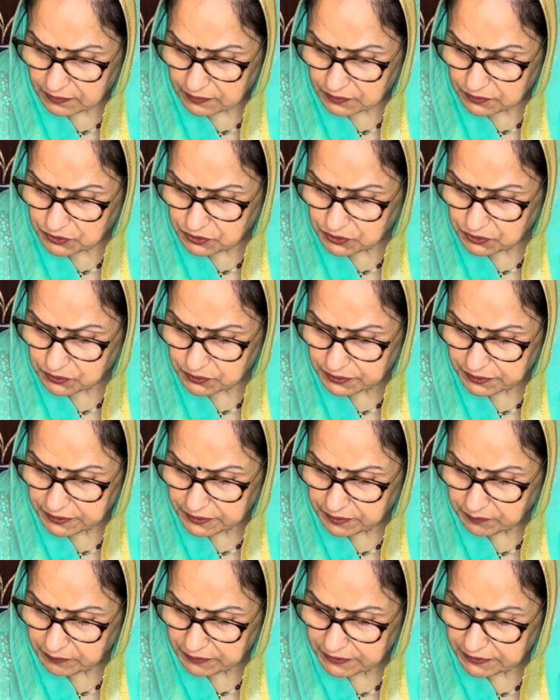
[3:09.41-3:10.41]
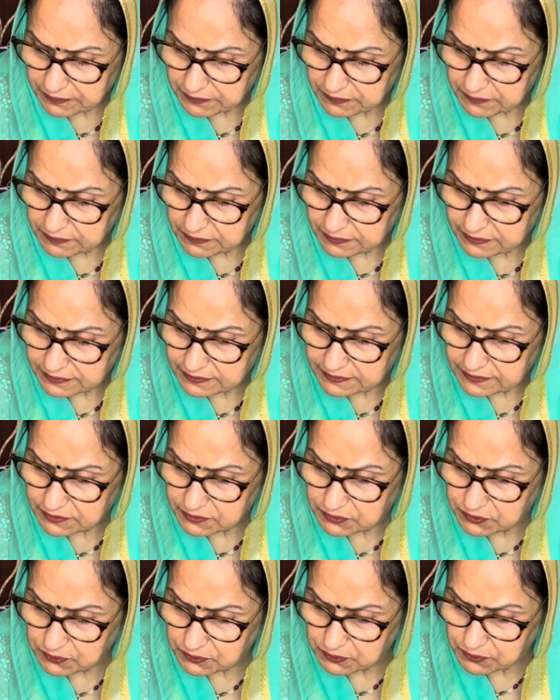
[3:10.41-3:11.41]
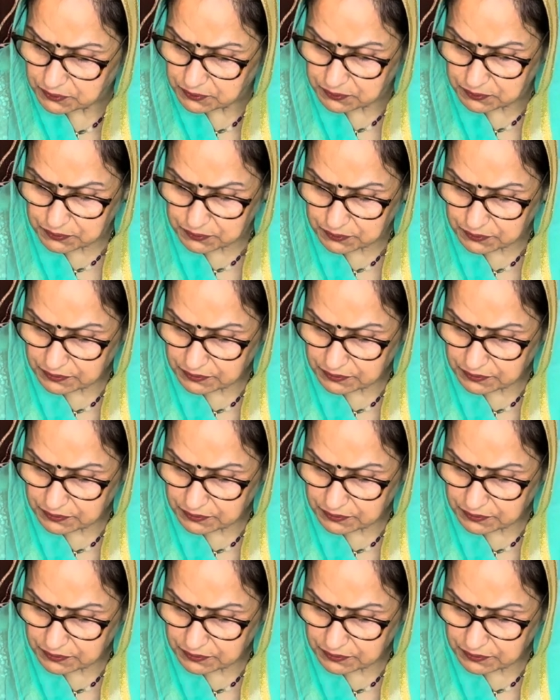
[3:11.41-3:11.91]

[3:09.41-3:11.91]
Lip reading: Uninimical is the true Guru.